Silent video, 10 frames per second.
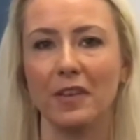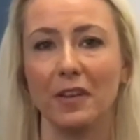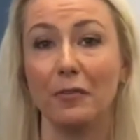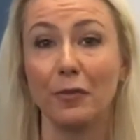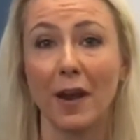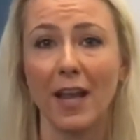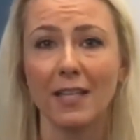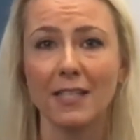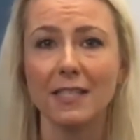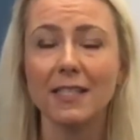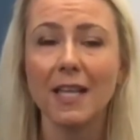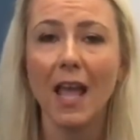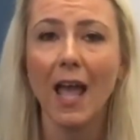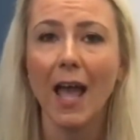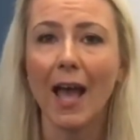and her friends,
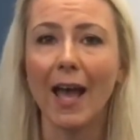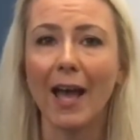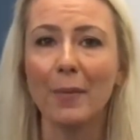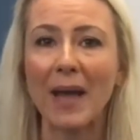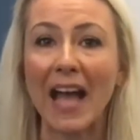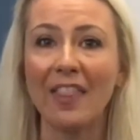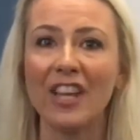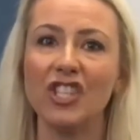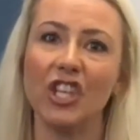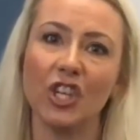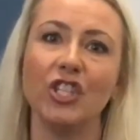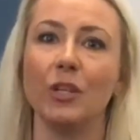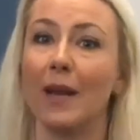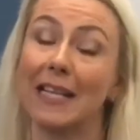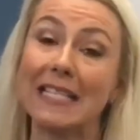and that she could
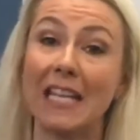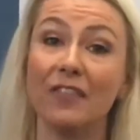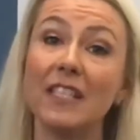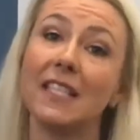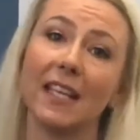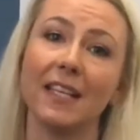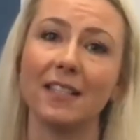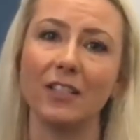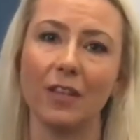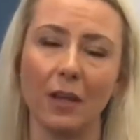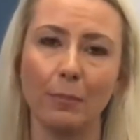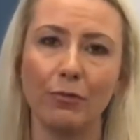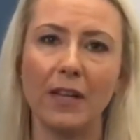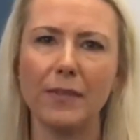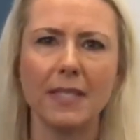do activities that
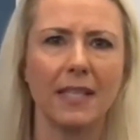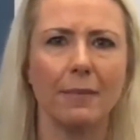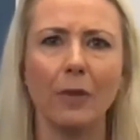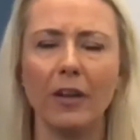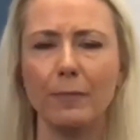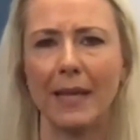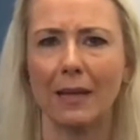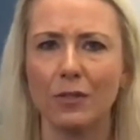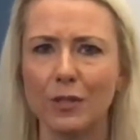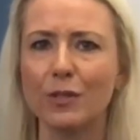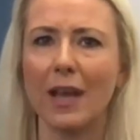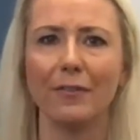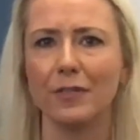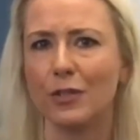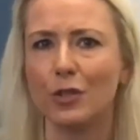previously might have been out
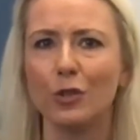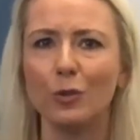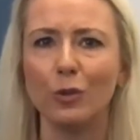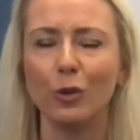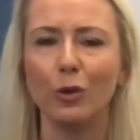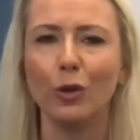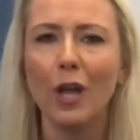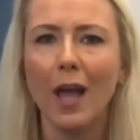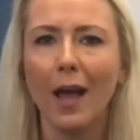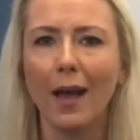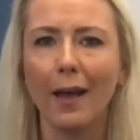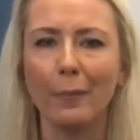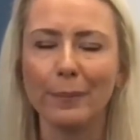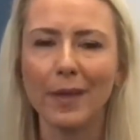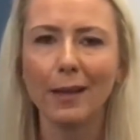after school or
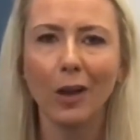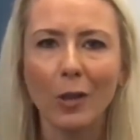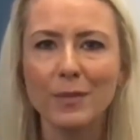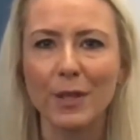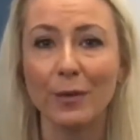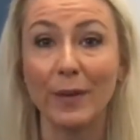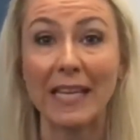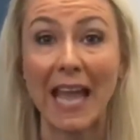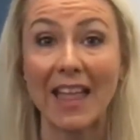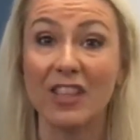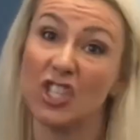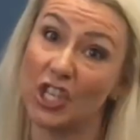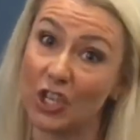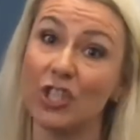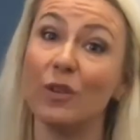clubs at the weekend, that she
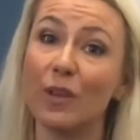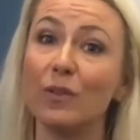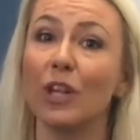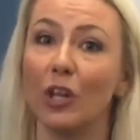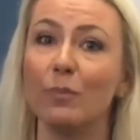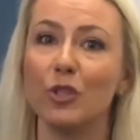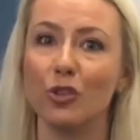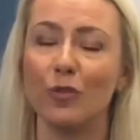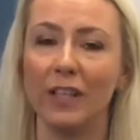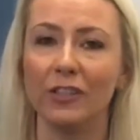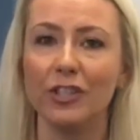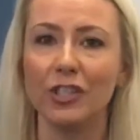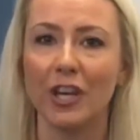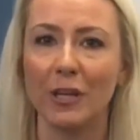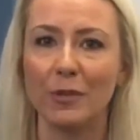could do those clubs during
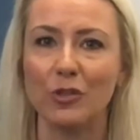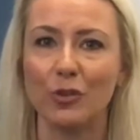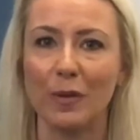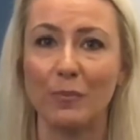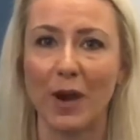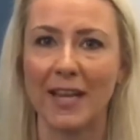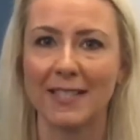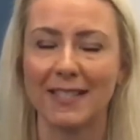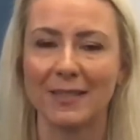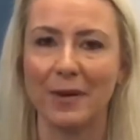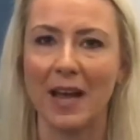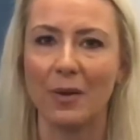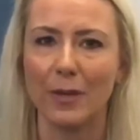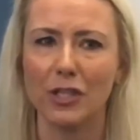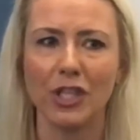lunchtime and during breaks as
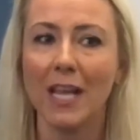well, which